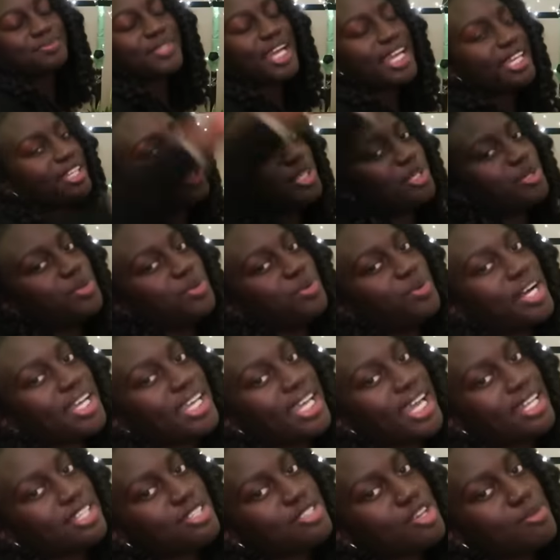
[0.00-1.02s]
Thank you
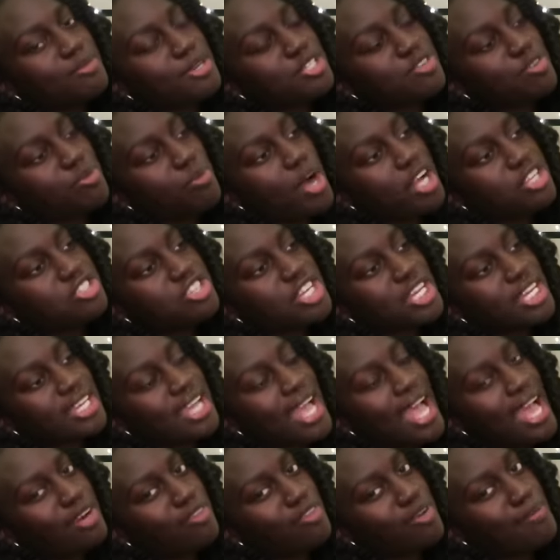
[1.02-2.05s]
again so much for
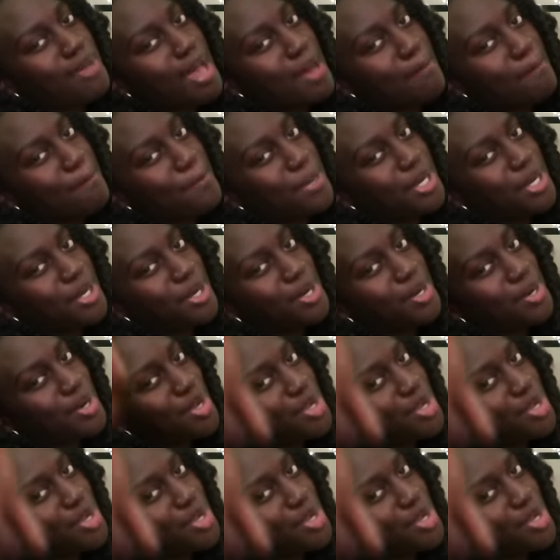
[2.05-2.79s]
watching, and remember,